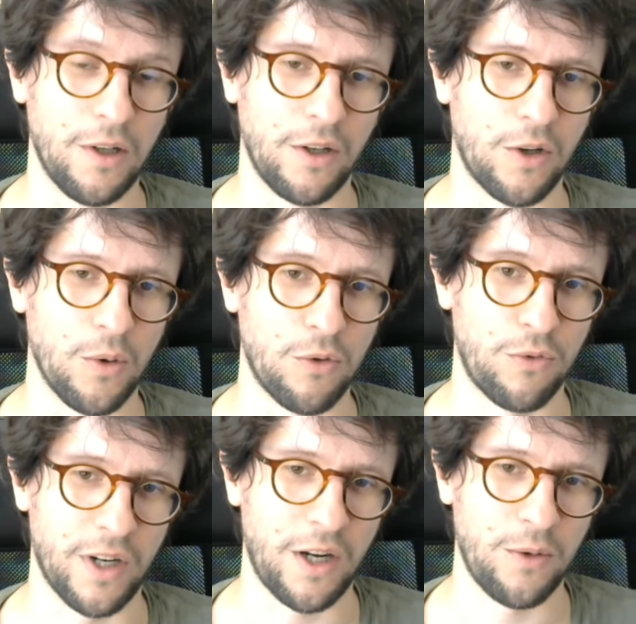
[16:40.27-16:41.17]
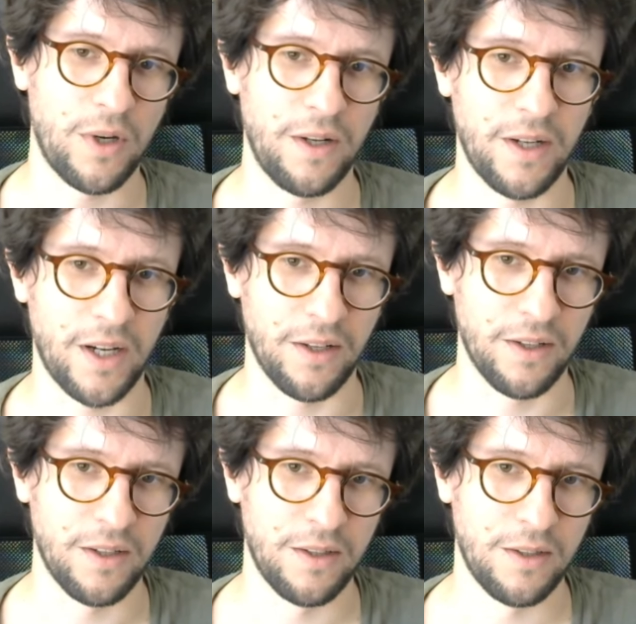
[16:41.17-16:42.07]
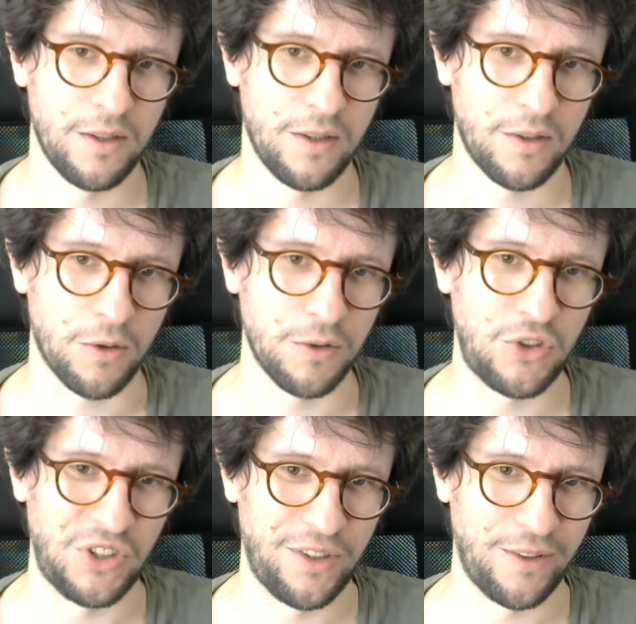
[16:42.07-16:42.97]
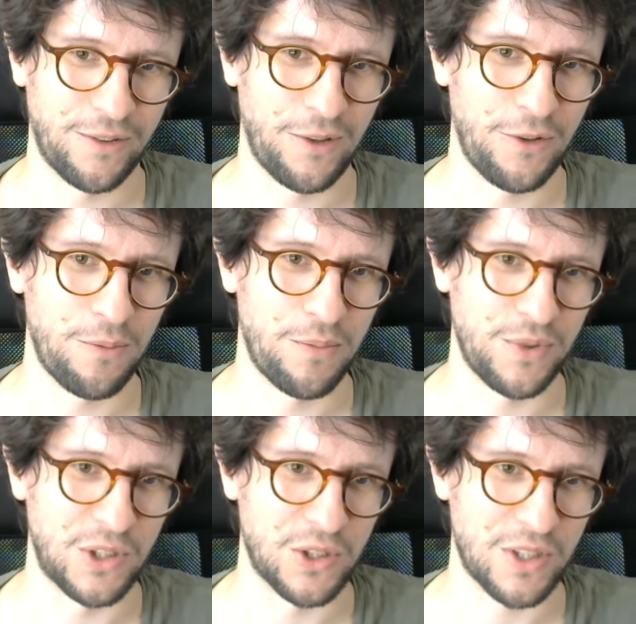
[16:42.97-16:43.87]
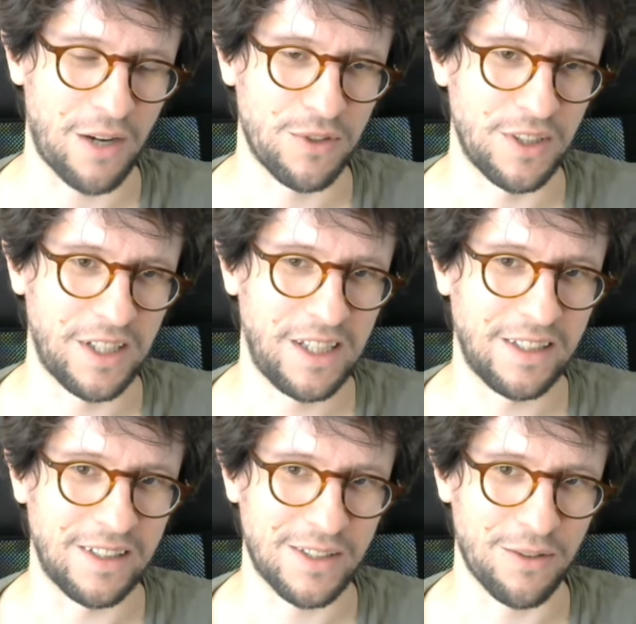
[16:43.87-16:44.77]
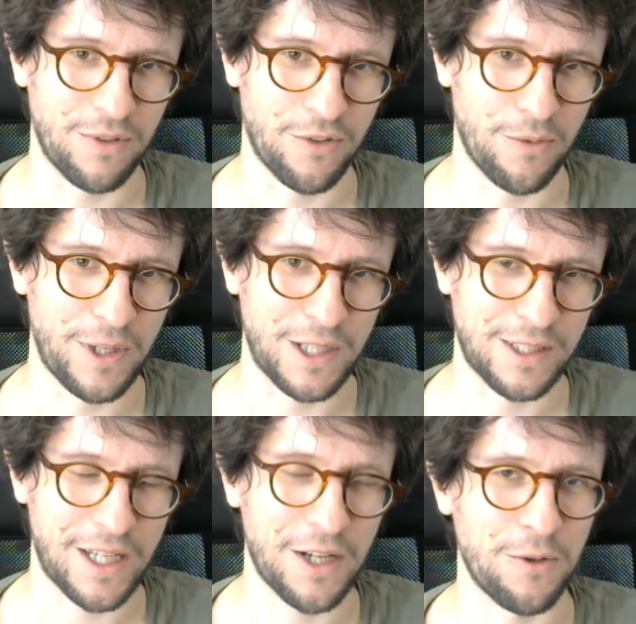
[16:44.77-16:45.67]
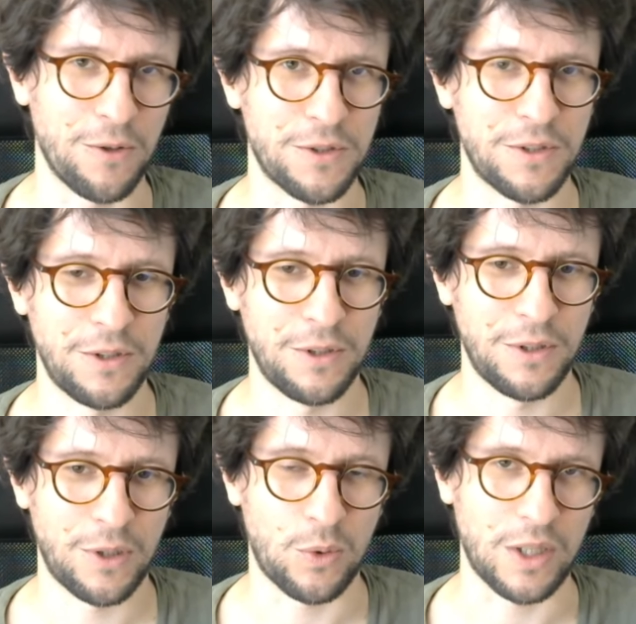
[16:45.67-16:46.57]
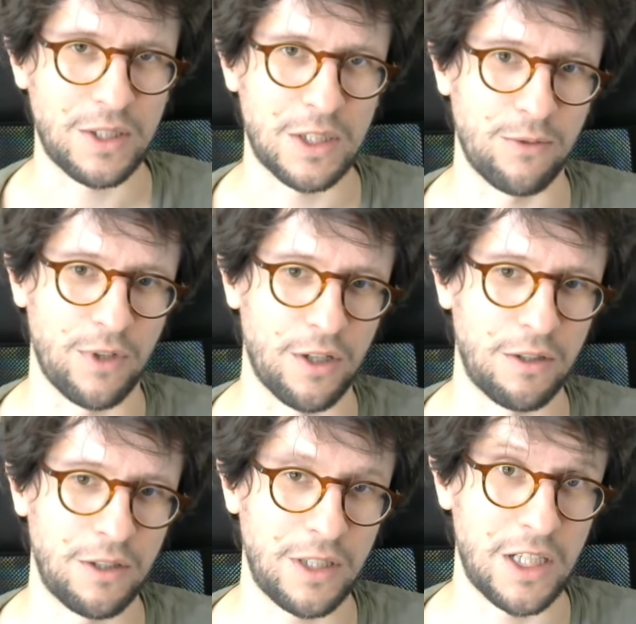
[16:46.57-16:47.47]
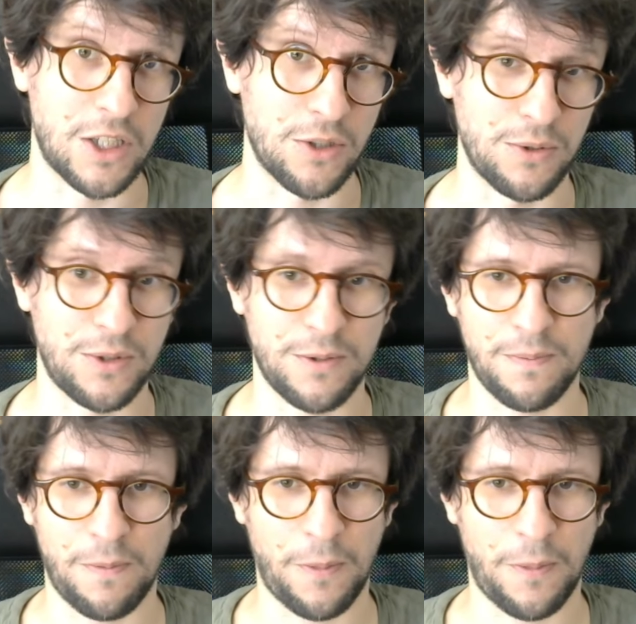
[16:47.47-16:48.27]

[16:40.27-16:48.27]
go look for another one, and continuing to loop just after deleting something from a list can cause quite severe issues.